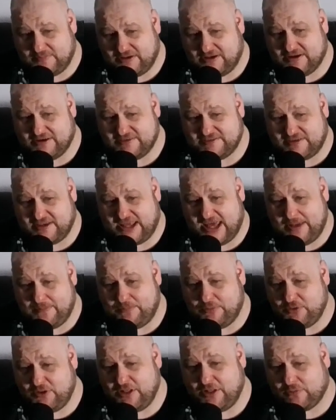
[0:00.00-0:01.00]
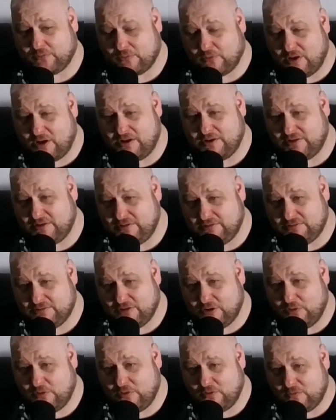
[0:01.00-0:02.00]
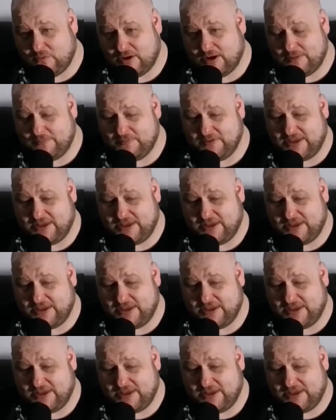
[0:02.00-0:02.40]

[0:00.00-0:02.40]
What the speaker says: because they keep putting the wrong logo up.